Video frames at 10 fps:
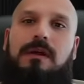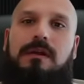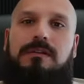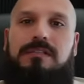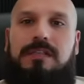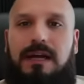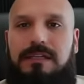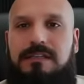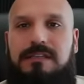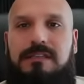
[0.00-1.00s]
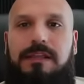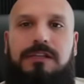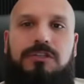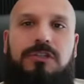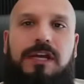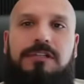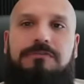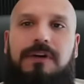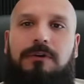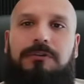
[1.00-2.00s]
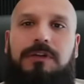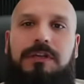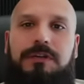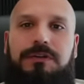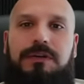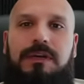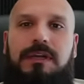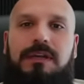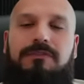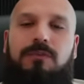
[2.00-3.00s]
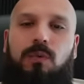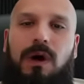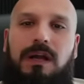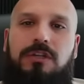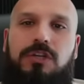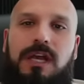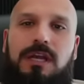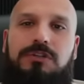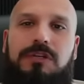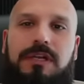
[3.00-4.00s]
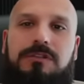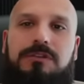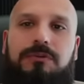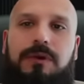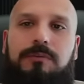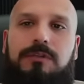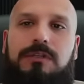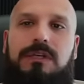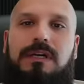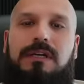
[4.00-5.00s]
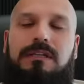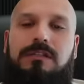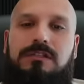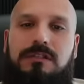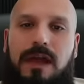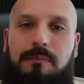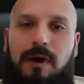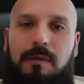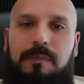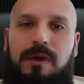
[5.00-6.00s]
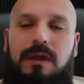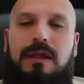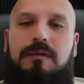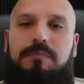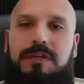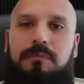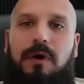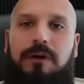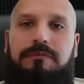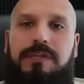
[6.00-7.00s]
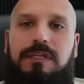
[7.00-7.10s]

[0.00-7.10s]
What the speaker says: Stockin says, Lit Exchange founder here. If you want change against corruption, step up and be a part of it.